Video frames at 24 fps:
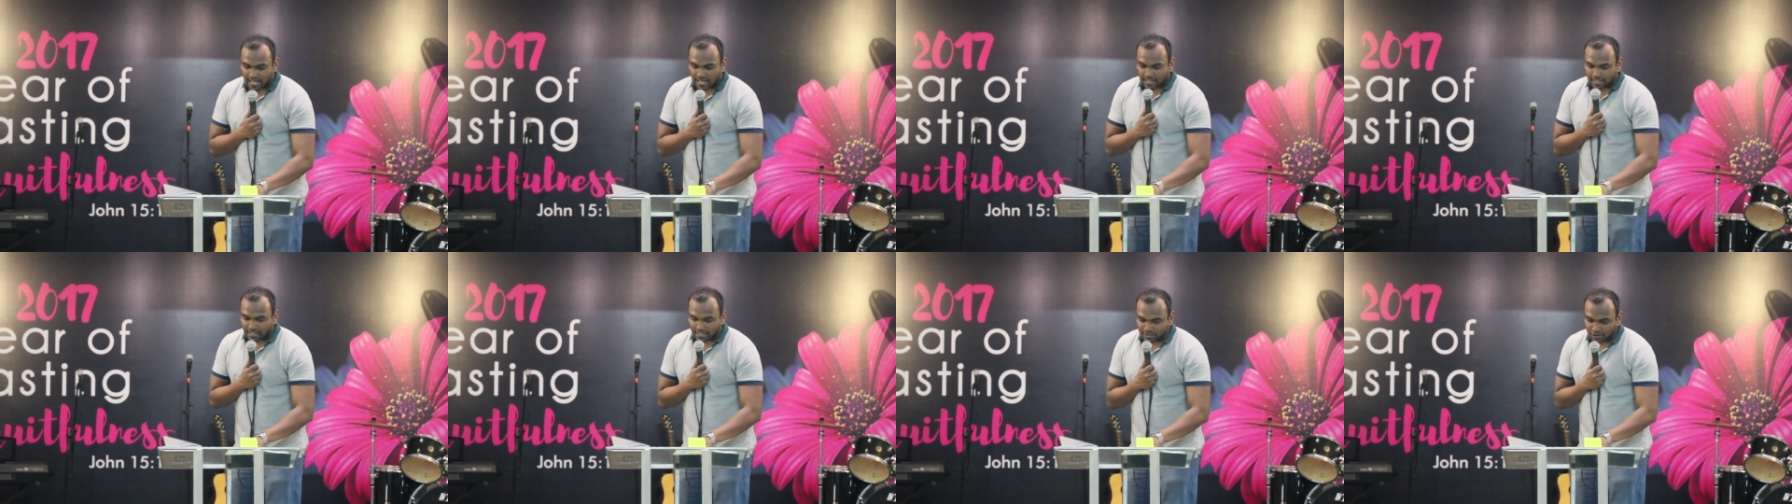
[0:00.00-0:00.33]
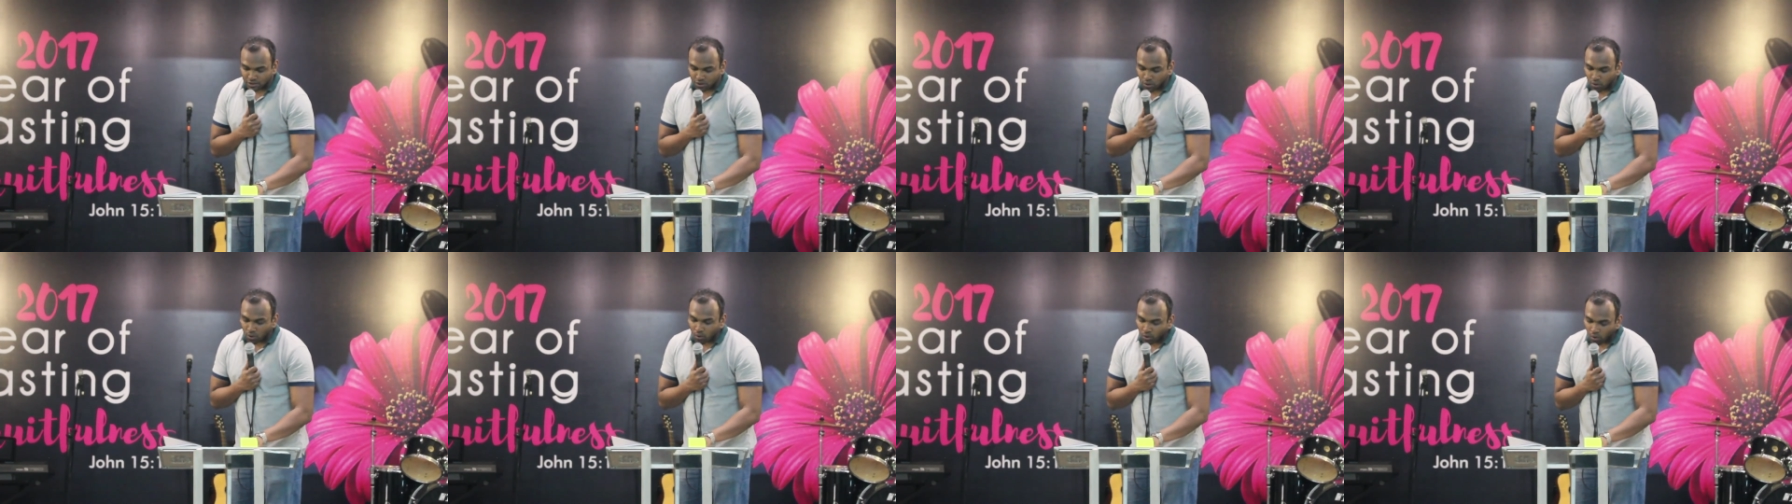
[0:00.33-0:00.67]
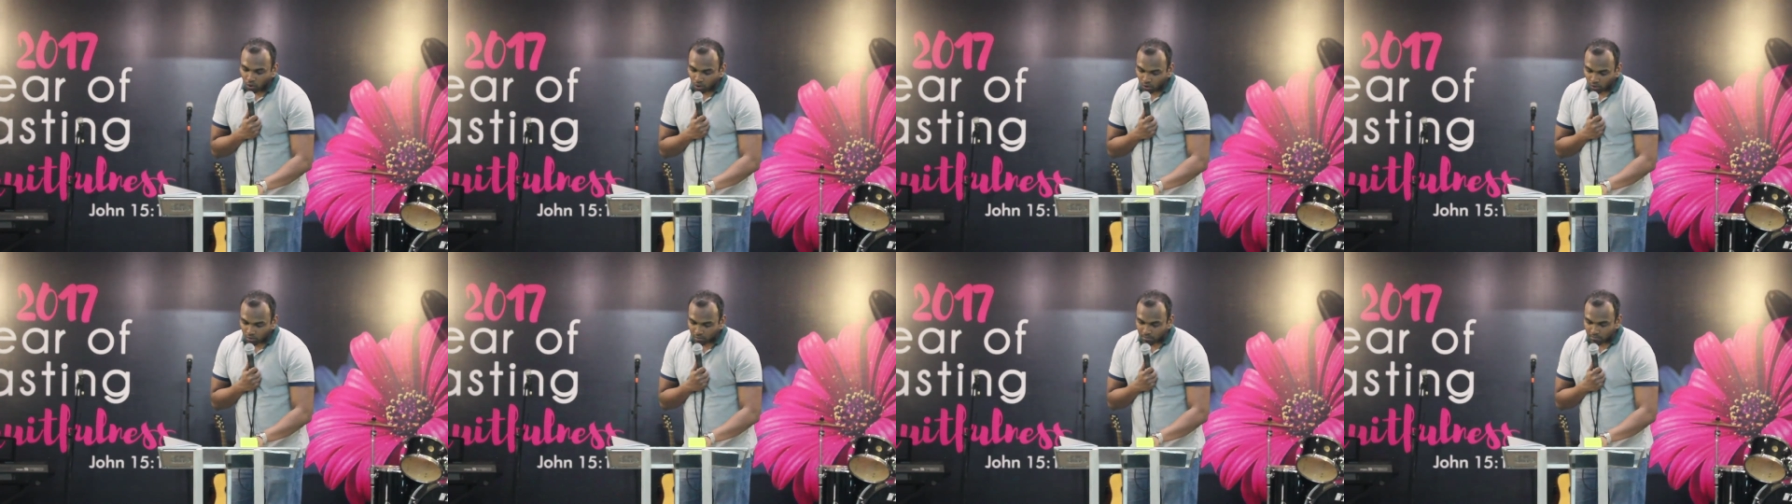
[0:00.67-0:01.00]
Let's go
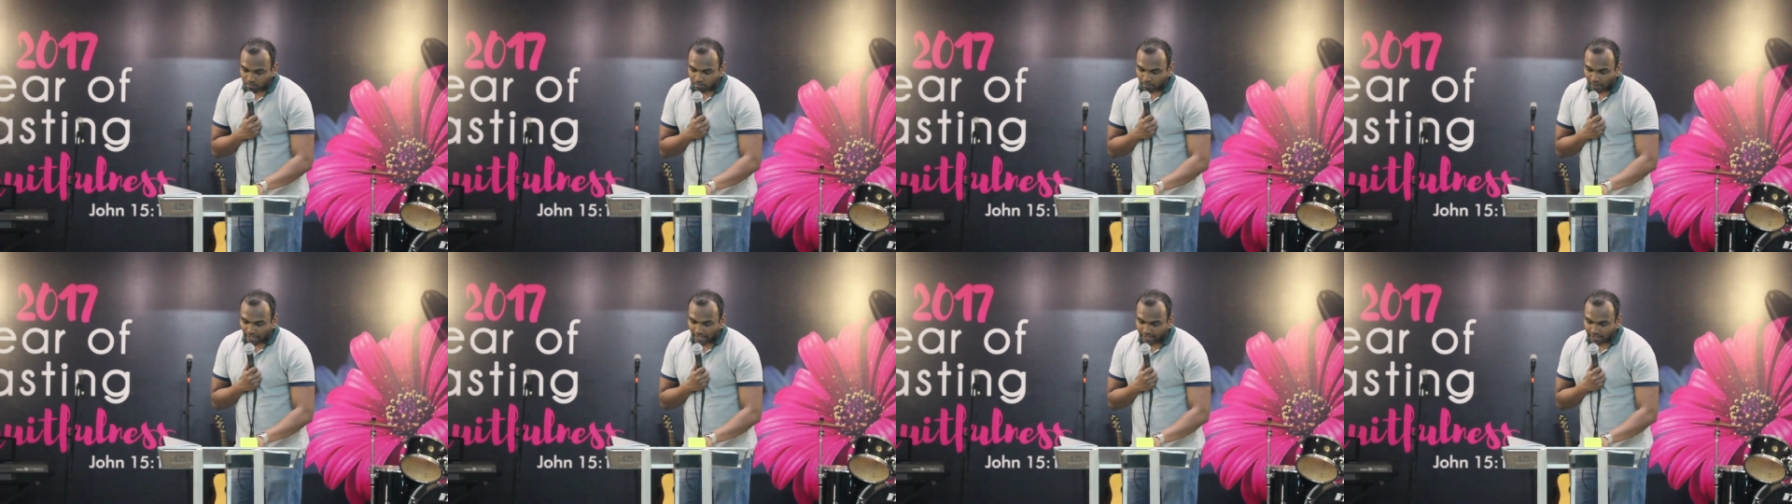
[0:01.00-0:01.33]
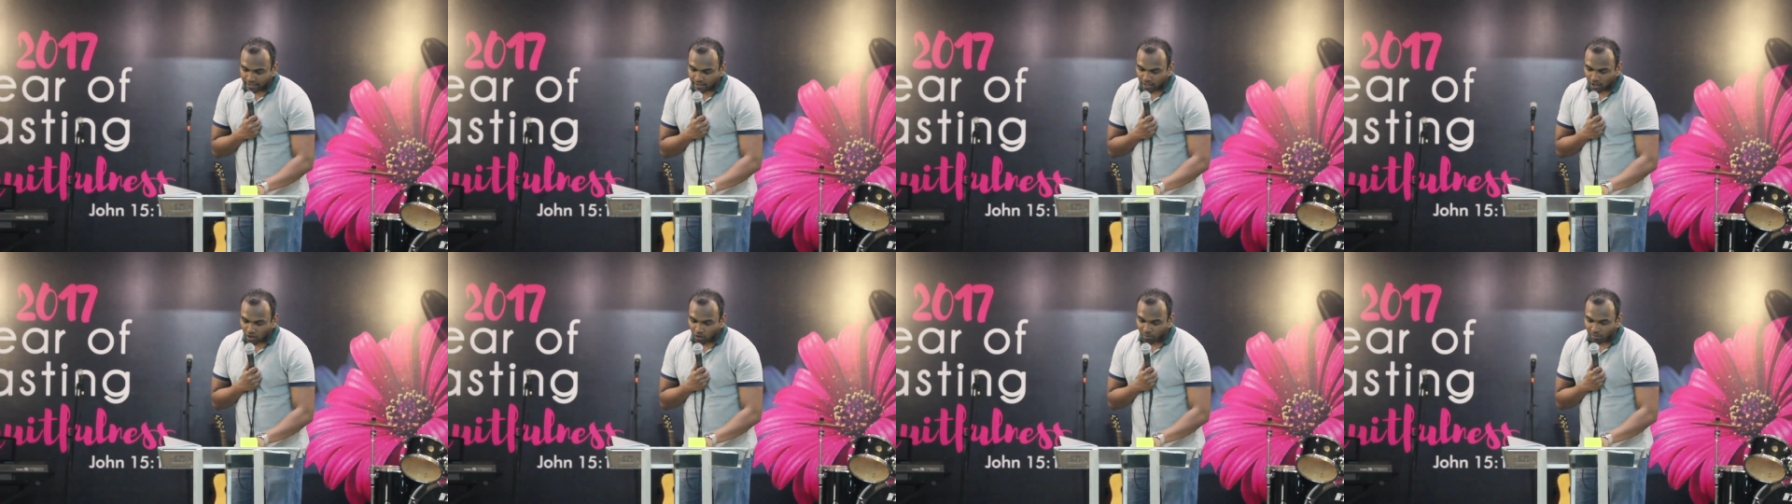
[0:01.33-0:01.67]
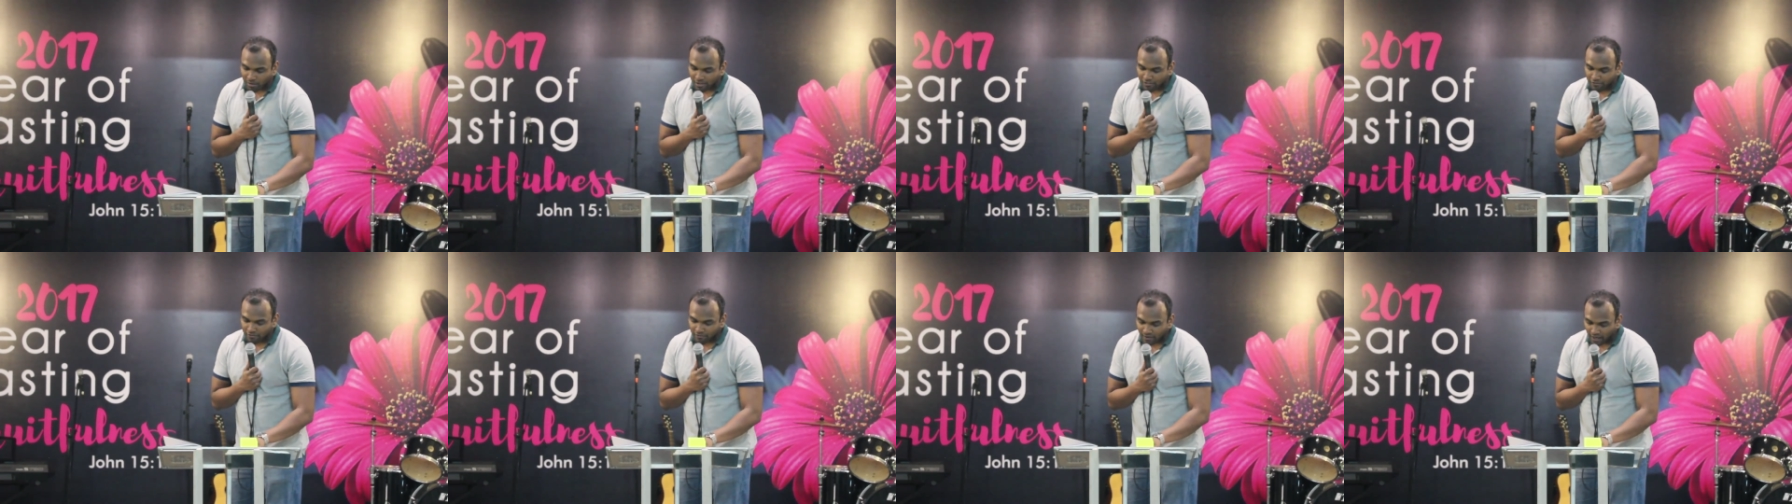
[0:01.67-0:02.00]
home. By now,
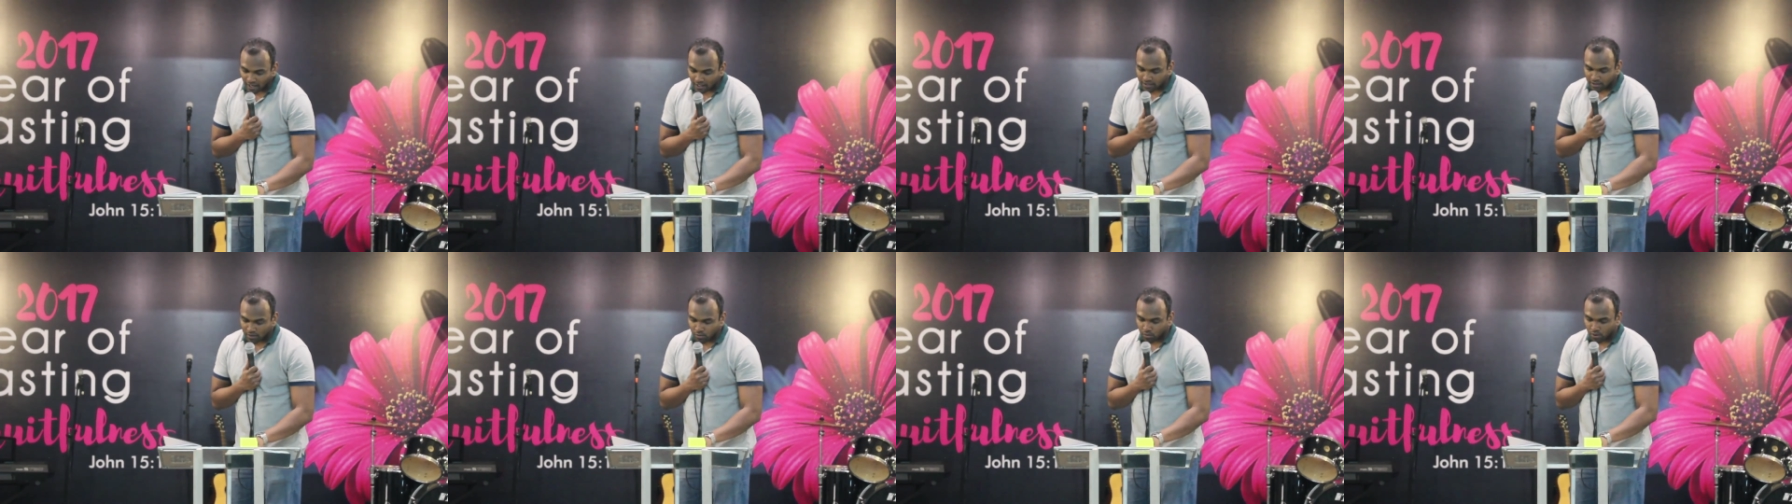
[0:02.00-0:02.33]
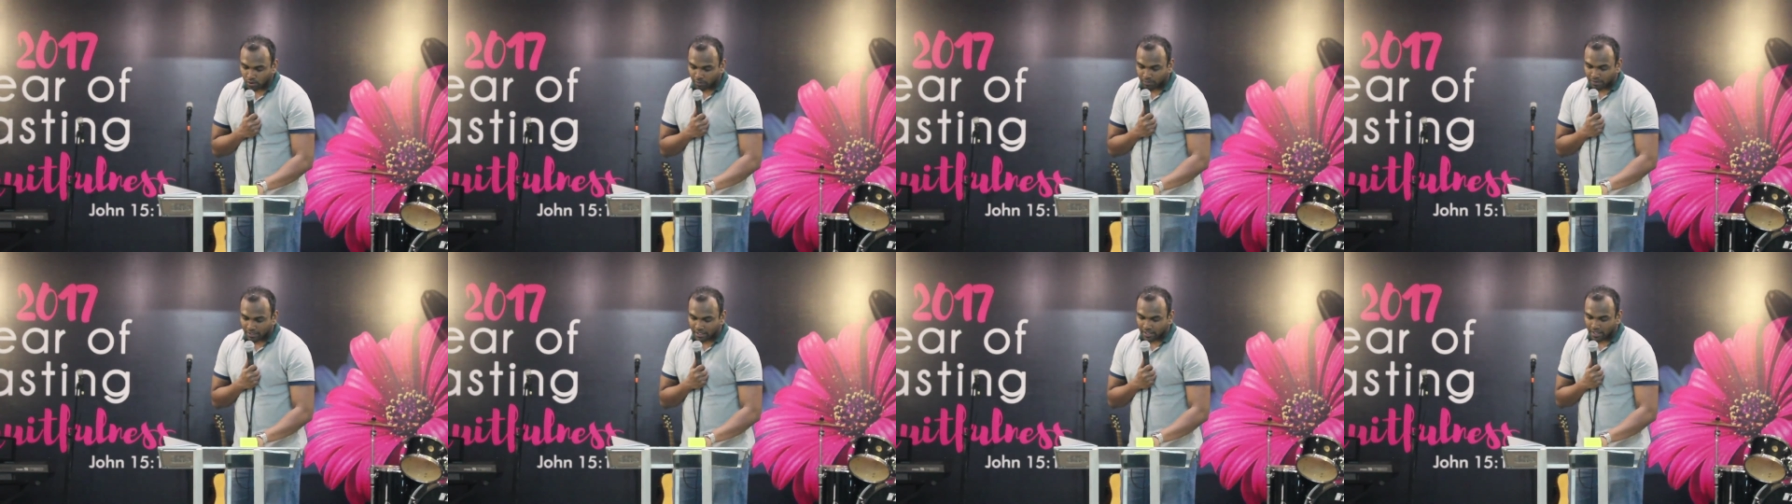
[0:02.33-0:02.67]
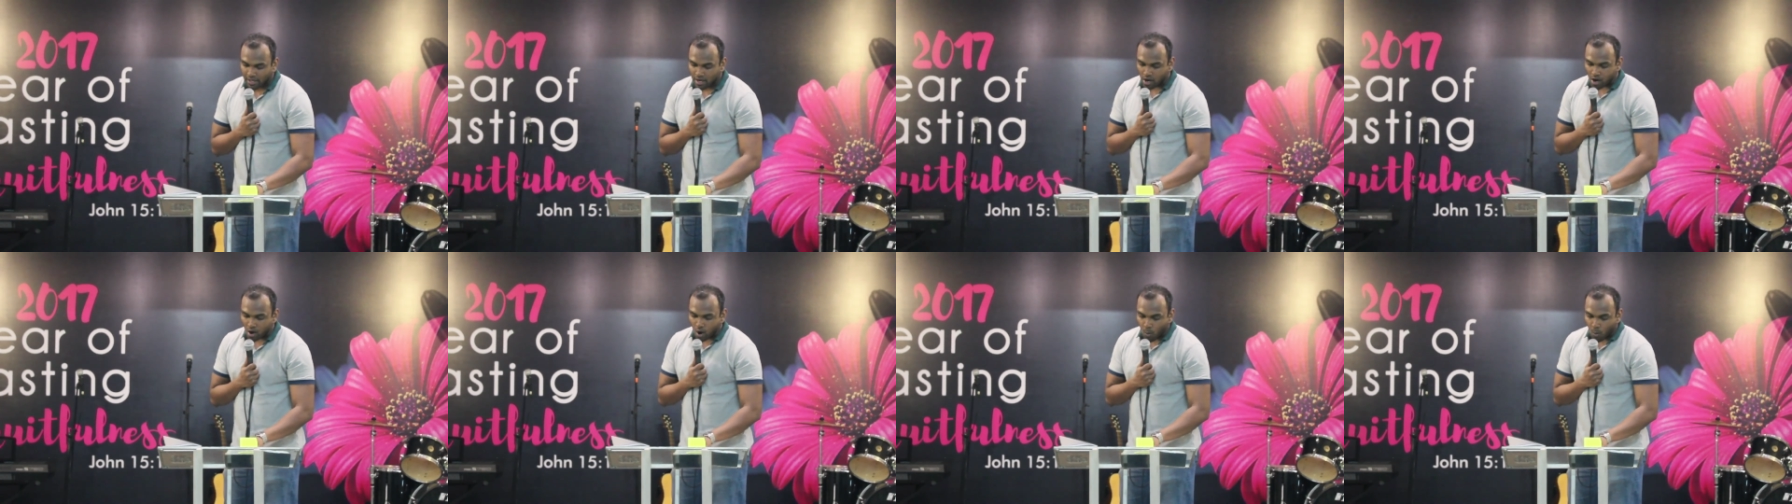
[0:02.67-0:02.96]
my father would be